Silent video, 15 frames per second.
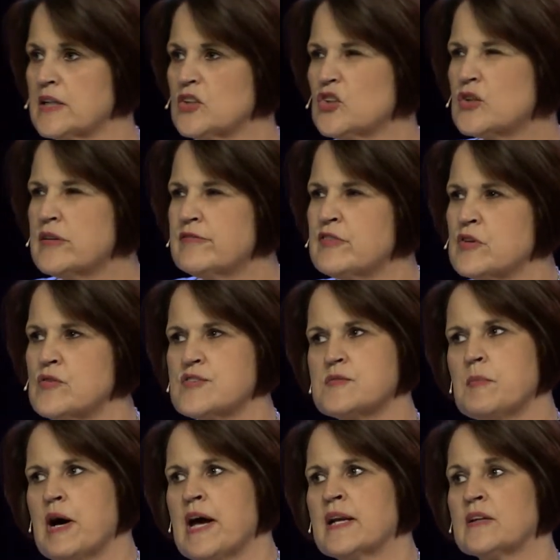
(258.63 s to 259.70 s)
a little
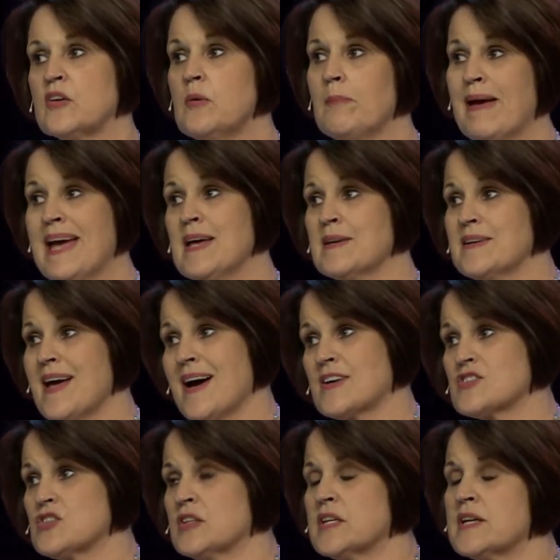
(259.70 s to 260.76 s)
confused by it, a little mad
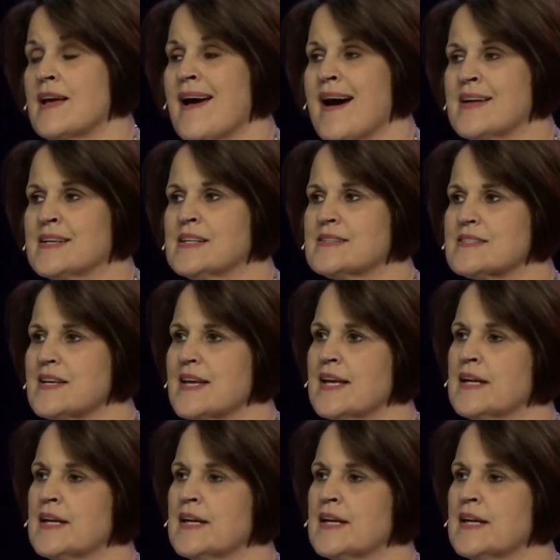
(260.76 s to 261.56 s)
actually at it.